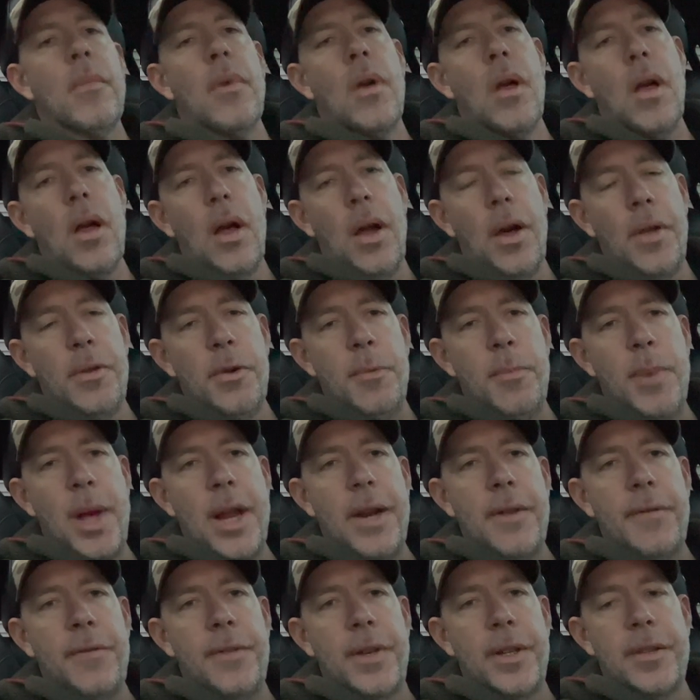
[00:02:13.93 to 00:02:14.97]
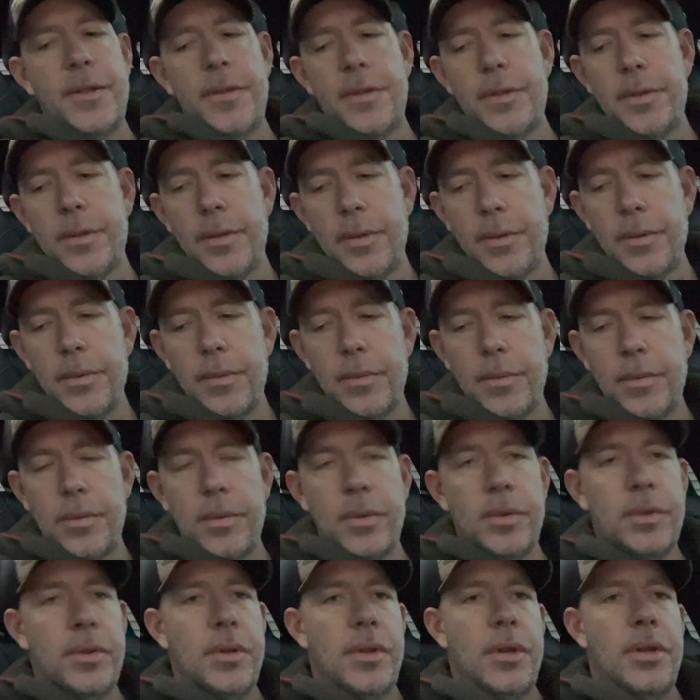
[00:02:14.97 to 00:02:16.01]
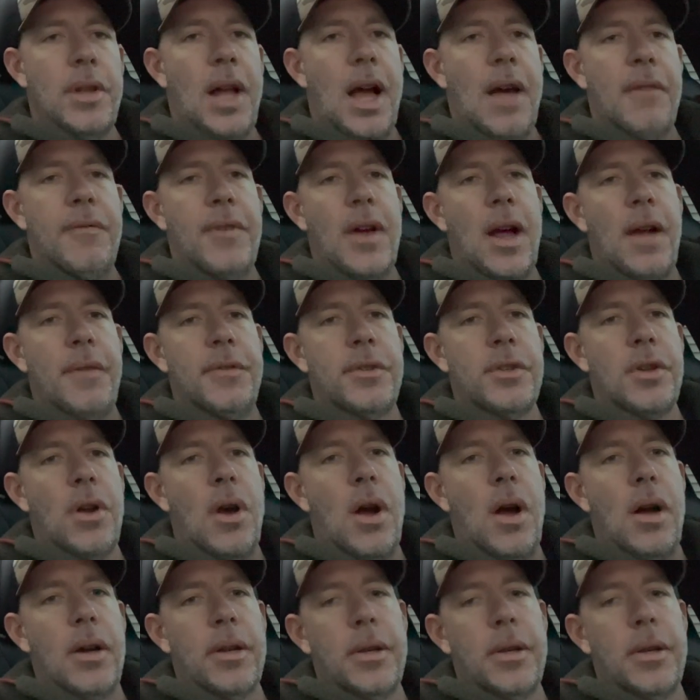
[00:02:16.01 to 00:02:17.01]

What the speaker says: Other benefits to the live valve shock,